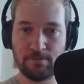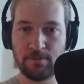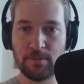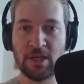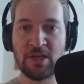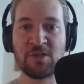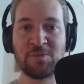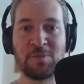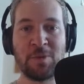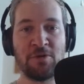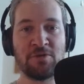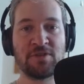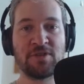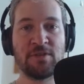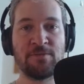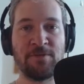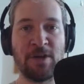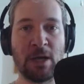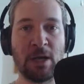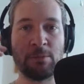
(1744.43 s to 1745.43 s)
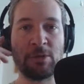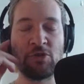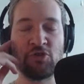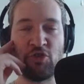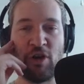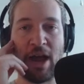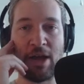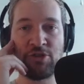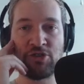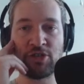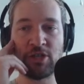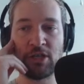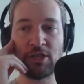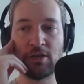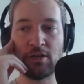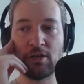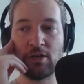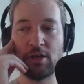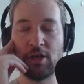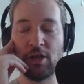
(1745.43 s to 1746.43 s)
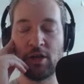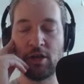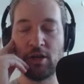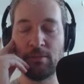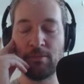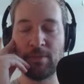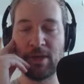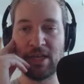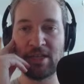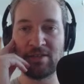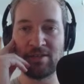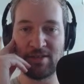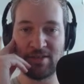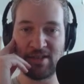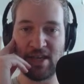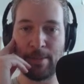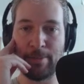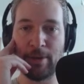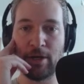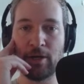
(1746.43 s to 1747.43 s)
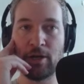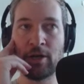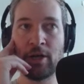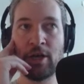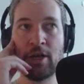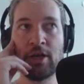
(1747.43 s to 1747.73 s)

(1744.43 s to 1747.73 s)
experienced a family tragedy in December.